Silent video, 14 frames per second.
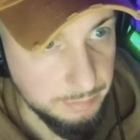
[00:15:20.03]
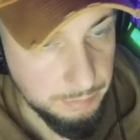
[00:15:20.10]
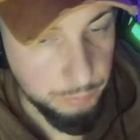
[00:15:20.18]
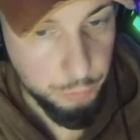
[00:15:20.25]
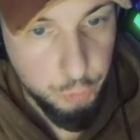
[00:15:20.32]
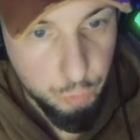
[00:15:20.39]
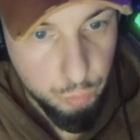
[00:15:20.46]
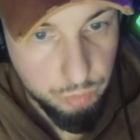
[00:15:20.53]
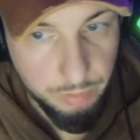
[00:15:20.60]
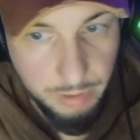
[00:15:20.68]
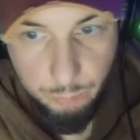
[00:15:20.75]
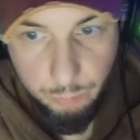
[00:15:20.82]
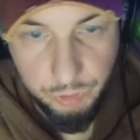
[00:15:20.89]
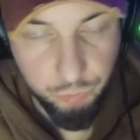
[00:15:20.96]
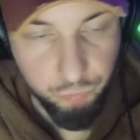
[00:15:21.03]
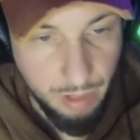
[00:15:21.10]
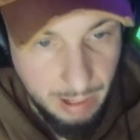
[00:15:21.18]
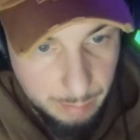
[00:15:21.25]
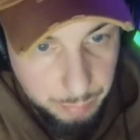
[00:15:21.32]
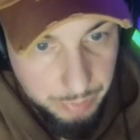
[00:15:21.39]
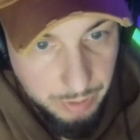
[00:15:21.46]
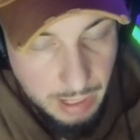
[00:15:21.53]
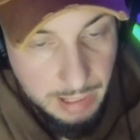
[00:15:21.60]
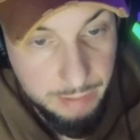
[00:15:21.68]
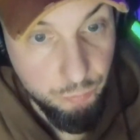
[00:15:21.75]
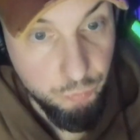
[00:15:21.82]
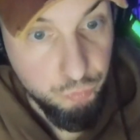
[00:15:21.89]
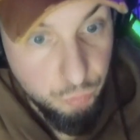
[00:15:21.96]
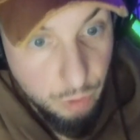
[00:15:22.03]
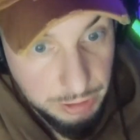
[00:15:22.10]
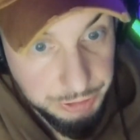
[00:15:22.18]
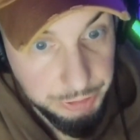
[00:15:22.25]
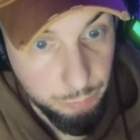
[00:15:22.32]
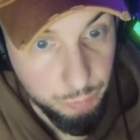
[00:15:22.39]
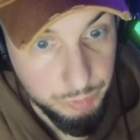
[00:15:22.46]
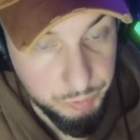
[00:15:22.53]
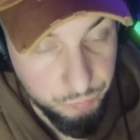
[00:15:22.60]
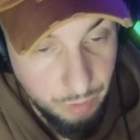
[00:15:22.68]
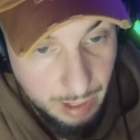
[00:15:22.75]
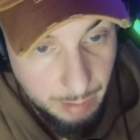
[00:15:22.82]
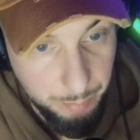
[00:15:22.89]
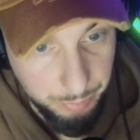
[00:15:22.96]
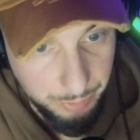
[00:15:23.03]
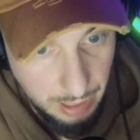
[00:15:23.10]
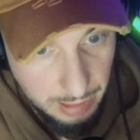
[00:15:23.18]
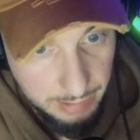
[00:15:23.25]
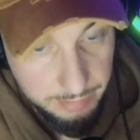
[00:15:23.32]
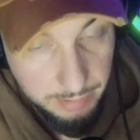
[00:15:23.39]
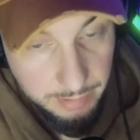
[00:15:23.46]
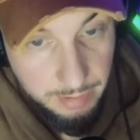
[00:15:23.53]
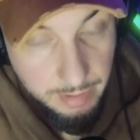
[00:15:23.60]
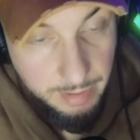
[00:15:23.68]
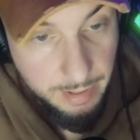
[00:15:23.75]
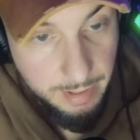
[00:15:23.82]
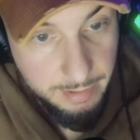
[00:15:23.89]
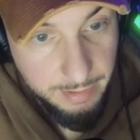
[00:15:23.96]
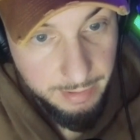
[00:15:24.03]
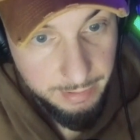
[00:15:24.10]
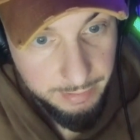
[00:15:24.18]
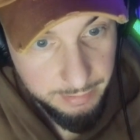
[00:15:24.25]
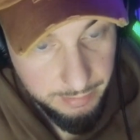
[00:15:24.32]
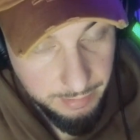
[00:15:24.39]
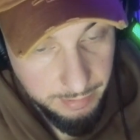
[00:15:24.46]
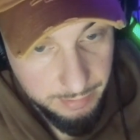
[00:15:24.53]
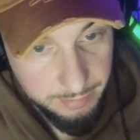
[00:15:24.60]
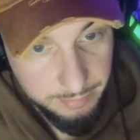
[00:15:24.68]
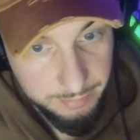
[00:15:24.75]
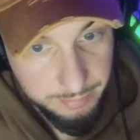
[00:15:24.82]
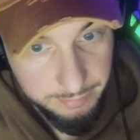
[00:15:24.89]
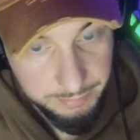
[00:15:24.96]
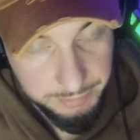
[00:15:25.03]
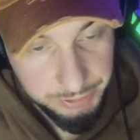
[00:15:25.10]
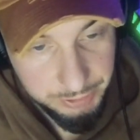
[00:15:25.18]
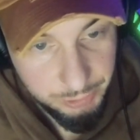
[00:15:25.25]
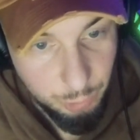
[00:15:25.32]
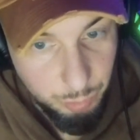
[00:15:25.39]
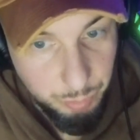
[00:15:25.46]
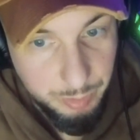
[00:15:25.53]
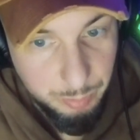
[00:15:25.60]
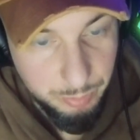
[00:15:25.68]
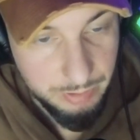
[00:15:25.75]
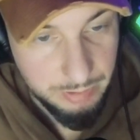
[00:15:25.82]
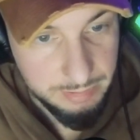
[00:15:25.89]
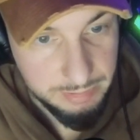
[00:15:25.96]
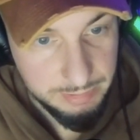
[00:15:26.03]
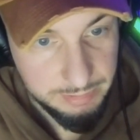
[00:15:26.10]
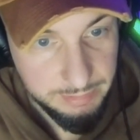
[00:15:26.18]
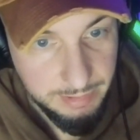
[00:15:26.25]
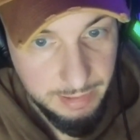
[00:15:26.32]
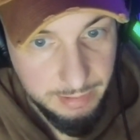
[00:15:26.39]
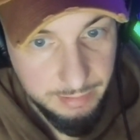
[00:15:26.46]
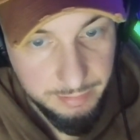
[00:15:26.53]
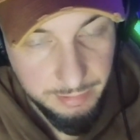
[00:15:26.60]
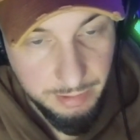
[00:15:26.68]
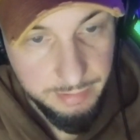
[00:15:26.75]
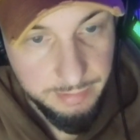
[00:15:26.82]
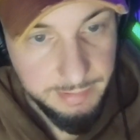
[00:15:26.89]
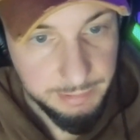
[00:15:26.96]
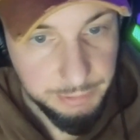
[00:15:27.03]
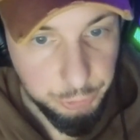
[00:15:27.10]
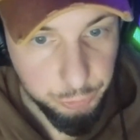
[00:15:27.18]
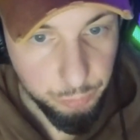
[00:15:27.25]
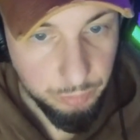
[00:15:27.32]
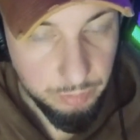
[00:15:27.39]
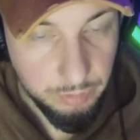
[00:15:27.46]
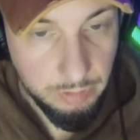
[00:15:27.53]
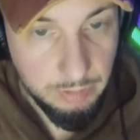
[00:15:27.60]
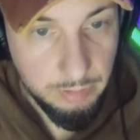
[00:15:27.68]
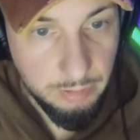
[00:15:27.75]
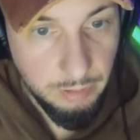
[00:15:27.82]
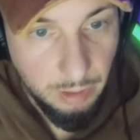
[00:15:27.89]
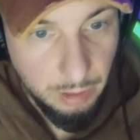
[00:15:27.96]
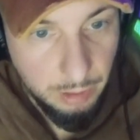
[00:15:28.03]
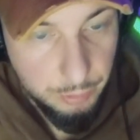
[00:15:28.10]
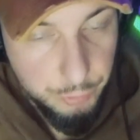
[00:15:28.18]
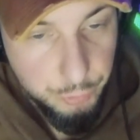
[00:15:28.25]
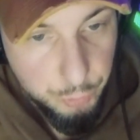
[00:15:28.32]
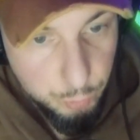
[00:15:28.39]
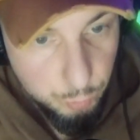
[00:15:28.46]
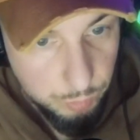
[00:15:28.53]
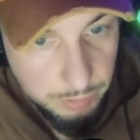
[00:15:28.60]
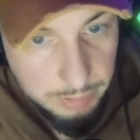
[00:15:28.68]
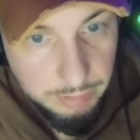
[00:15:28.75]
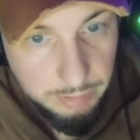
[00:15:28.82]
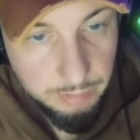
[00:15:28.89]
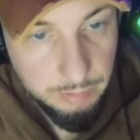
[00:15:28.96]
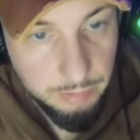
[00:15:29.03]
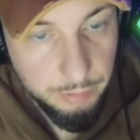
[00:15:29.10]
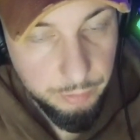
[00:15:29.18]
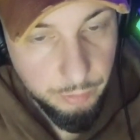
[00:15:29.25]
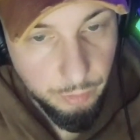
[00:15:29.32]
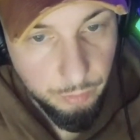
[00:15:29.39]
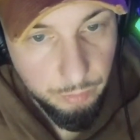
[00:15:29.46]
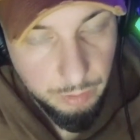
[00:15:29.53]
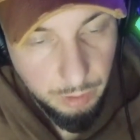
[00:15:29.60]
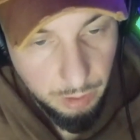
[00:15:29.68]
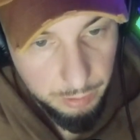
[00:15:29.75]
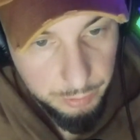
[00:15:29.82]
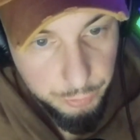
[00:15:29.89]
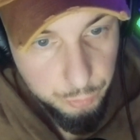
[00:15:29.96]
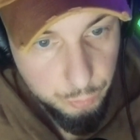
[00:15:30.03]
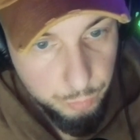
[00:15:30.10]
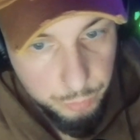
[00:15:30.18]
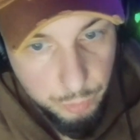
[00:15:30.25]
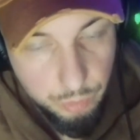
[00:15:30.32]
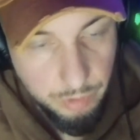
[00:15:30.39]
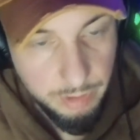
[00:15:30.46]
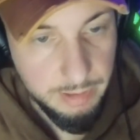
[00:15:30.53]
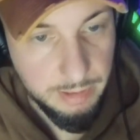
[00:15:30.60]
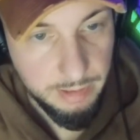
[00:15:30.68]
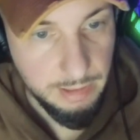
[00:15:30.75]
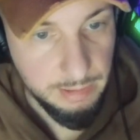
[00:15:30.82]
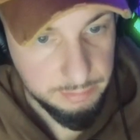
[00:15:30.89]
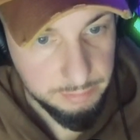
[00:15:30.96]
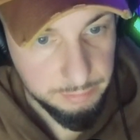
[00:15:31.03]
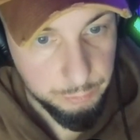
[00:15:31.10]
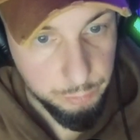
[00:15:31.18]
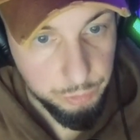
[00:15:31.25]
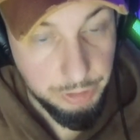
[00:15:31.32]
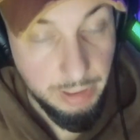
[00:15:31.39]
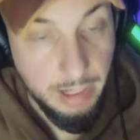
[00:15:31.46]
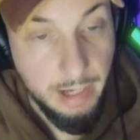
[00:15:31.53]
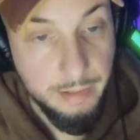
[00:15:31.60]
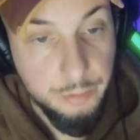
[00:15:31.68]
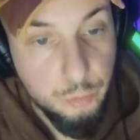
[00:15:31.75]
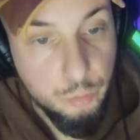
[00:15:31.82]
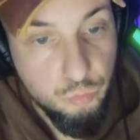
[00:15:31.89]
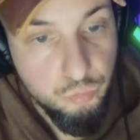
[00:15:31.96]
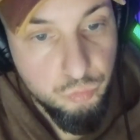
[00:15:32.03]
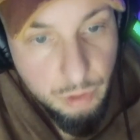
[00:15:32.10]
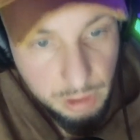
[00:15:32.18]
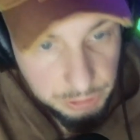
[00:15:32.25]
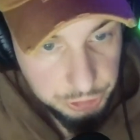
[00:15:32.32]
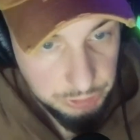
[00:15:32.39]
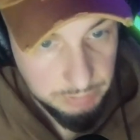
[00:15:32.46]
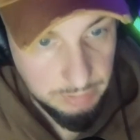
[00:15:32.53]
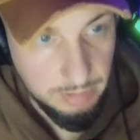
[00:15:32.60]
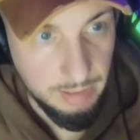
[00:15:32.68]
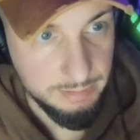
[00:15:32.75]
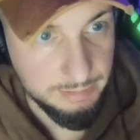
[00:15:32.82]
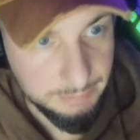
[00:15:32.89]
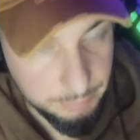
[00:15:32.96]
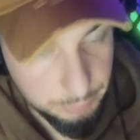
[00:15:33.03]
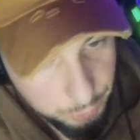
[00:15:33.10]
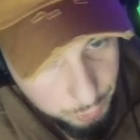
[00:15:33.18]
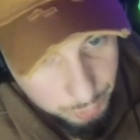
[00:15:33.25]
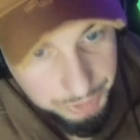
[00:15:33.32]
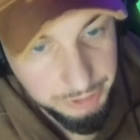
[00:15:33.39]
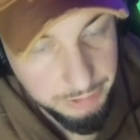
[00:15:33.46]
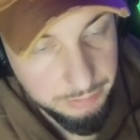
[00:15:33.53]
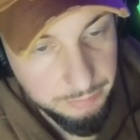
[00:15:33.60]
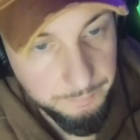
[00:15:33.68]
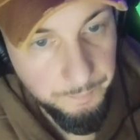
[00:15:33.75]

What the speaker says: Ukraine was robbed blind, Russia was robbed blind, and just so people understand, the initial new Ukrainian constitution and new Russian constitution